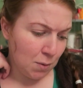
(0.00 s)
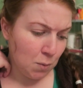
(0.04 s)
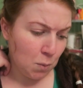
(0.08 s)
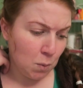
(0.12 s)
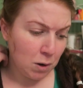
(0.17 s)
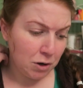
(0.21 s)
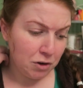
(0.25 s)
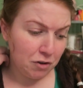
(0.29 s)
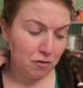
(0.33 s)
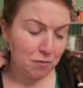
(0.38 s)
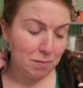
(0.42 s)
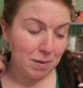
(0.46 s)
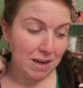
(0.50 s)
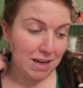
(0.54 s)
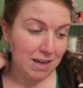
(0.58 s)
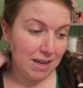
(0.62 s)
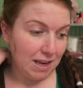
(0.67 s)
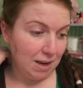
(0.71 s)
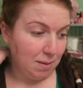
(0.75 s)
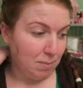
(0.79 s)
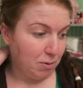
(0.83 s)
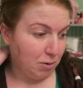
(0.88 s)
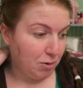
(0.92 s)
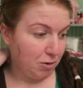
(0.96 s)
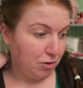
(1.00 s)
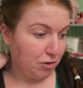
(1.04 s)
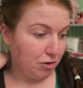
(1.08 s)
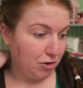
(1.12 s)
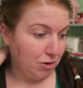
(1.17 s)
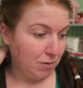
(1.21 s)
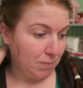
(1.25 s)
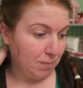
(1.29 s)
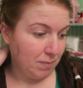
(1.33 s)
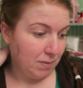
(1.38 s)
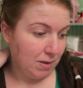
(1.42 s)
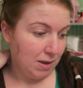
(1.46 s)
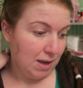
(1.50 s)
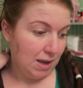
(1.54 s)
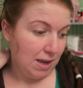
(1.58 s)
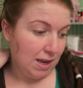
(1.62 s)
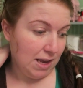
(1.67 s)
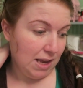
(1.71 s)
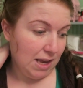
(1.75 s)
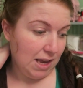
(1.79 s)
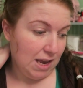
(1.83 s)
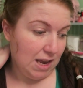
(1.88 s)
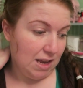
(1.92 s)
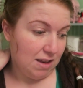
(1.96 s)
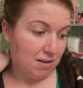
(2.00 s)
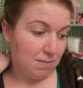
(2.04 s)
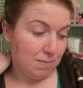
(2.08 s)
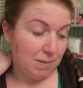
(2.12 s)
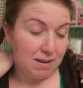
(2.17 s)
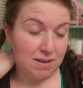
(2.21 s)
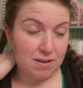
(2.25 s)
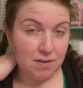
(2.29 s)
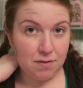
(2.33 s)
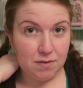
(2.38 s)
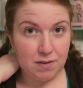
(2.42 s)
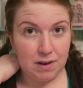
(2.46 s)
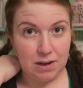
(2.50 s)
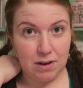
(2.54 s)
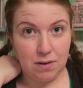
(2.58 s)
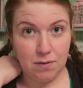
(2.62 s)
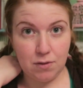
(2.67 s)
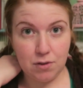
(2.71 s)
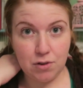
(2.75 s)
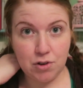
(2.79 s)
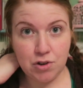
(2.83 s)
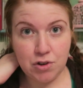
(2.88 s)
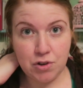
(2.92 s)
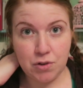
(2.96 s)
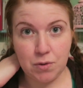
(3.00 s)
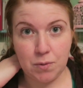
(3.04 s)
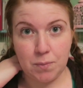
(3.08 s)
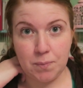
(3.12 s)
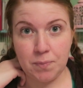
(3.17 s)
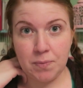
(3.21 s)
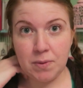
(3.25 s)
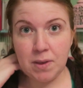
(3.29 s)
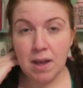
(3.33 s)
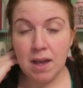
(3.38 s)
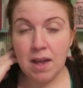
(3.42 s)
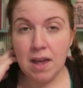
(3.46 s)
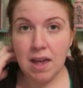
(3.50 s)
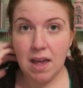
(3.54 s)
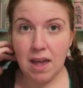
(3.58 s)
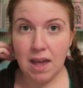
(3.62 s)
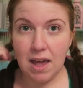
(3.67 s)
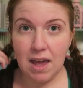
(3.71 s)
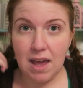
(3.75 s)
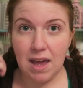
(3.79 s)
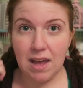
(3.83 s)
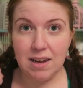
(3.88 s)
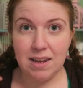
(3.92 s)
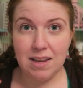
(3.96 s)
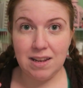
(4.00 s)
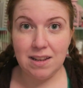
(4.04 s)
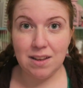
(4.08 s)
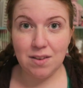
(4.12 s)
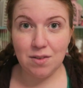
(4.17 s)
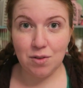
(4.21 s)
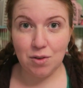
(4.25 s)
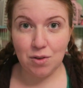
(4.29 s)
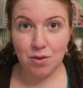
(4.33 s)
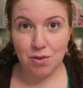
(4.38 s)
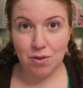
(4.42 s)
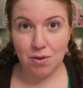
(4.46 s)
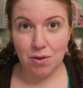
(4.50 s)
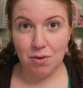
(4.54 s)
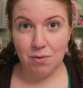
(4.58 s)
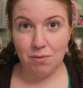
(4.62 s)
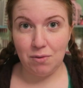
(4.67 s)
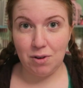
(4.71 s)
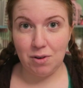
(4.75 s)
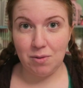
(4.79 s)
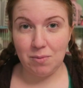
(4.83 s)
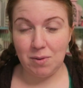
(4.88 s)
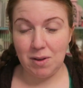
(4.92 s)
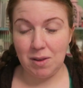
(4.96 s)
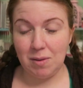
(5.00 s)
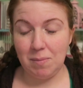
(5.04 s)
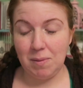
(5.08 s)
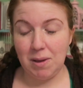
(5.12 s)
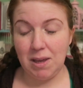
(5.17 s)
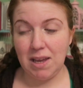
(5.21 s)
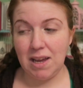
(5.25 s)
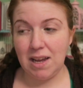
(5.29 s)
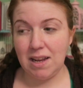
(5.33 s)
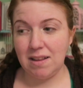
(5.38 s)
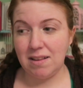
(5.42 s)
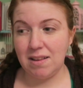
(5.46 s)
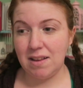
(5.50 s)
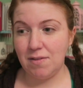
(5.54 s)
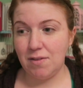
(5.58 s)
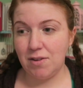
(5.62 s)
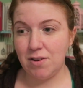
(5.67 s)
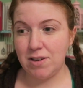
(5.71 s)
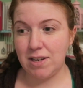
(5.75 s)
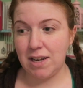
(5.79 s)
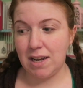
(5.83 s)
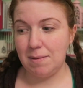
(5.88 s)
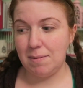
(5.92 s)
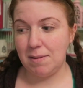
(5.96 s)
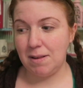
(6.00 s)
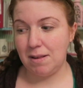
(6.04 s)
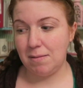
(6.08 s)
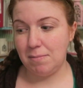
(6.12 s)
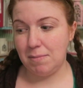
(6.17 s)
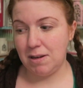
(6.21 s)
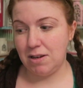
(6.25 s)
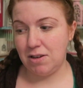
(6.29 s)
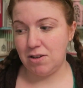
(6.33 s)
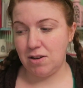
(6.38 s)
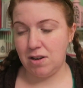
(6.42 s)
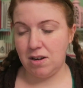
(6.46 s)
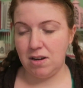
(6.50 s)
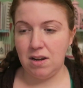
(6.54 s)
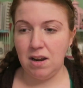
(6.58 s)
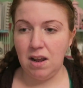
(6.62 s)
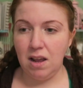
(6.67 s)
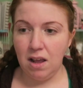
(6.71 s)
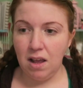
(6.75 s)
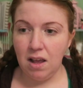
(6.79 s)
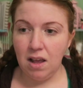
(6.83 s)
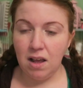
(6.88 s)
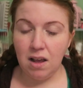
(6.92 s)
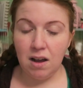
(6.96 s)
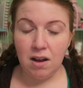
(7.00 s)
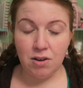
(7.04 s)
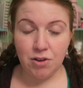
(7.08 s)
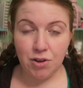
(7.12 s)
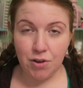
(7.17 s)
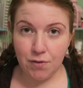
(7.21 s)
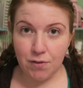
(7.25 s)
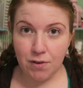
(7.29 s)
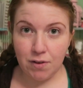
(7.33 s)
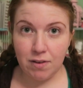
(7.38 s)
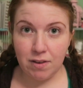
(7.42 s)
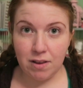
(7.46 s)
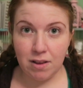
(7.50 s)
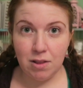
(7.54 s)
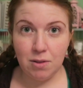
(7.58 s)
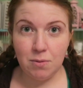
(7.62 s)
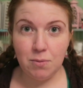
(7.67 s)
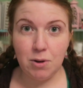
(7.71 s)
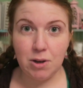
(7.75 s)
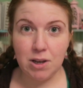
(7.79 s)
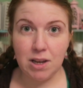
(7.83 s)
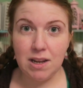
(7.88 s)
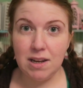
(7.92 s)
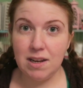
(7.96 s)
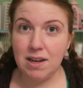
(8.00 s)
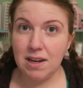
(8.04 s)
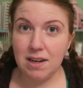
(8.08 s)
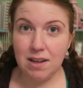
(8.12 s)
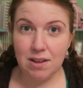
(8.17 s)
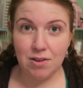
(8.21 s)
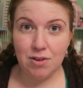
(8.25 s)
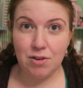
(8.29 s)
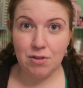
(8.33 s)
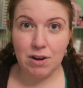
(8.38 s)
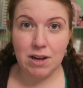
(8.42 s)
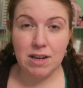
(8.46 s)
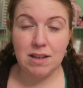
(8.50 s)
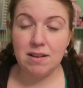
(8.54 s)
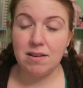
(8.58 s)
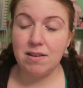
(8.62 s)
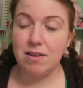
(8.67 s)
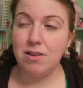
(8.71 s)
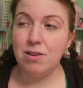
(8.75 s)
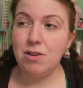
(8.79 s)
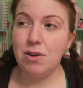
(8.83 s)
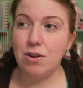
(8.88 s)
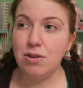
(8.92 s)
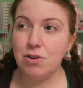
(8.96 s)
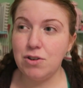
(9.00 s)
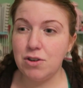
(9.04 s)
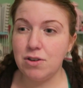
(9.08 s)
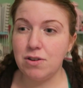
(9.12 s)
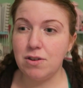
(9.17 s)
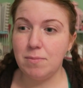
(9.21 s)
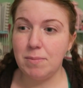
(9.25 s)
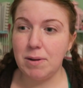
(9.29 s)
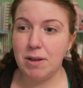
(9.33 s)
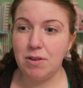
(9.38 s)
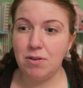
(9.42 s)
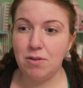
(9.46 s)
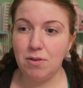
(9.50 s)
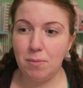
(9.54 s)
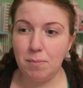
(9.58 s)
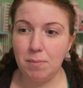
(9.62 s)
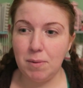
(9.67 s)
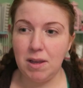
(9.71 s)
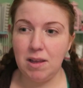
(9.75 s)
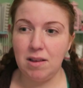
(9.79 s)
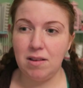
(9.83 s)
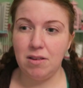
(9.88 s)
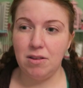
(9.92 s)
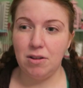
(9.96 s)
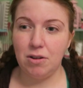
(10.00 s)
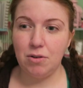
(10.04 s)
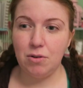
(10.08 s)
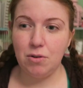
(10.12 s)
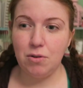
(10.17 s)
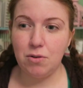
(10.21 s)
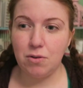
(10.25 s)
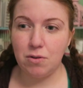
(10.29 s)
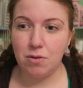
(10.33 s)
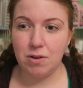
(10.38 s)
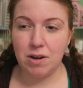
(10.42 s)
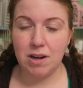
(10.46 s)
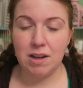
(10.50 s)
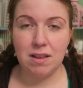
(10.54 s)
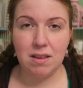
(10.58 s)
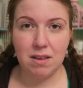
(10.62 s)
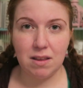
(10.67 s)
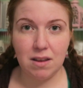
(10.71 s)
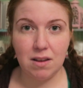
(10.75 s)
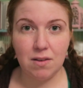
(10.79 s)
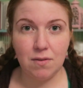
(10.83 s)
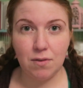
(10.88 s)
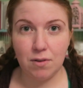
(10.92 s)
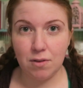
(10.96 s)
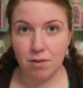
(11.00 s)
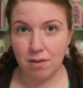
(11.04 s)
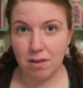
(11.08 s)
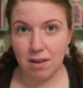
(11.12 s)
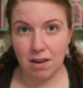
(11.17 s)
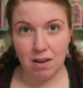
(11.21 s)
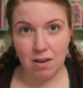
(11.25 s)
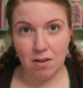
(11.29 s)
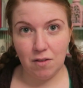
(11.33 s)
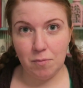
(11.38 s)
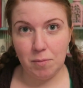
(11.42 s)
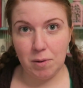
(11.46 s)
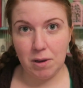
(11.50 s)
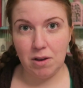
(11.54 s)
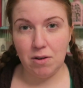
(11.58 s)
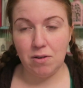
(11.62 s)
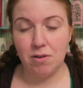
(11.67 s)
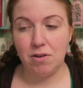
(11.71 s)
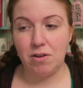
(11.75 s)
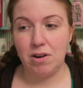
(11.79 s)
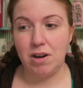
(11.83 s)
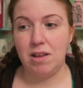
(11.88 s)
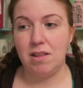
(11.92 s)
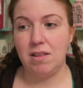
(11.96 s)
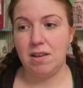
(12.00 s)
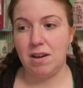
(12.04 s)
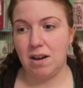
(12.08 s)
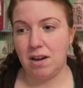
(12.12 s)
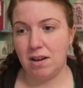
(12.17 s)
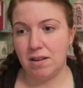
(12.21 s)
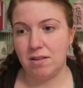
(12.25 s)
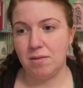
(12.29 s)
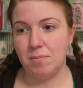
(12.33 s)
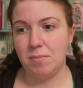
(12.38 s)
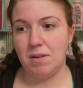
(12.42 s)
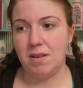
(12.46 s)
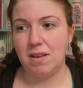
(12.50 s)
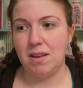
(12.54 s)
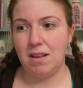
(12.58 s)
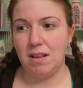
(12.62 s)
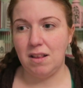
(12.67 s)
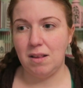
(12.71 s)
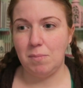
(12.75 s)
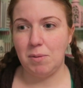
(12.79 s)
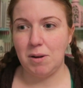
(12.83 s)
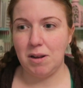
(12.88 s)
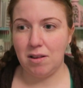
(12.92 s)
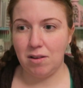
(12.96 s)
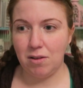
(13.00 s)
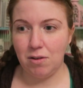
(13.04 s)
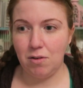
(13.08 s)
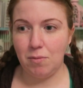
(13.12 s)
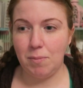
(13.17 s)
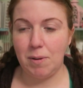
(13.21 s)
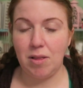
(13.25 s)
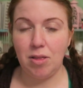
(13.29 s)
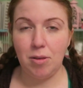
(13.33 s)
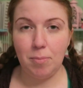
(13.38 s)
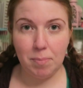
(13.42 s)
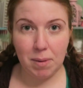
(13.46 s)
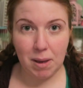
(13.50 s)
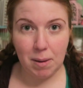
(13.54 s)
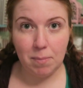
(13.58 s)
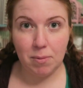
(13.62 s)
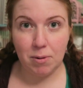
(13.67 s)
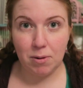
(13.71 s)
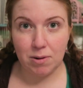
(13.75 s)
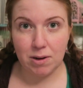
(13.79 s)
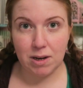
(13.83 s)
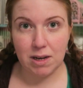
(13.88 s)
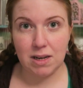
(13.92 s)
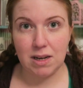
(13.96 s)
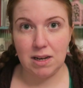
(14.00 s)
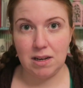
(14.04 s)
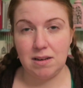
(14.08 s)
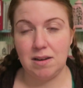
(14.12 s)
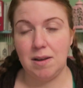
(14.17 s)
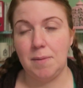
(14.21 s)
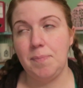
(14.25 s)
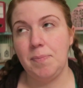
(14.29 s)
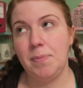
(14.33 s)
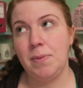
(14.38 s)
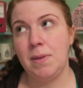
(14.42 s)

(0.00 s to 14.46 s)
one of my neighbors is a massive fan of the show, and he does the school run with me, and several times he's mentioned, oh, you've not seen The Walking Dead, it's great, it's not just about zombies, it's not a gory thing for the sake of being gory, there are some scenes, but it's all about the people in it.